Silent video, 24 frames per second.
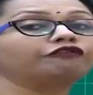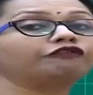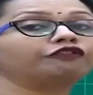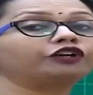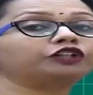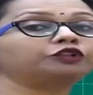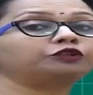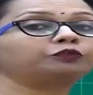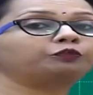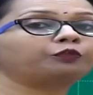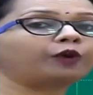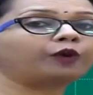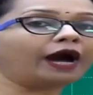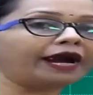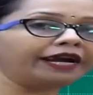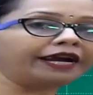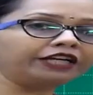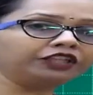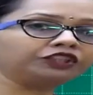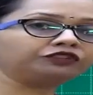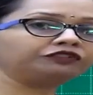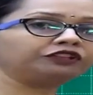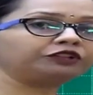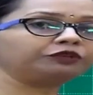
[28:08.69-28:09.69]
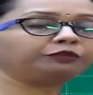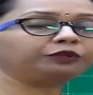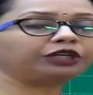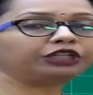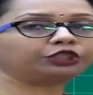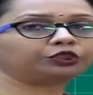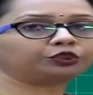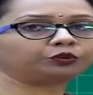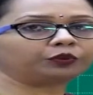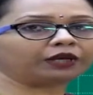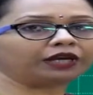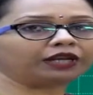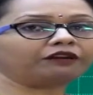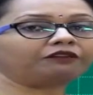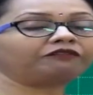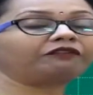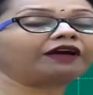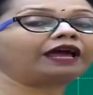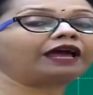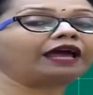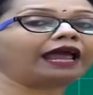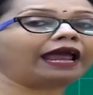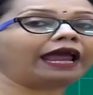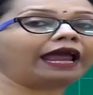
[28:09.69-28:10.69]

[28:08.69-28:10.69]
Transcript: which binds with B12,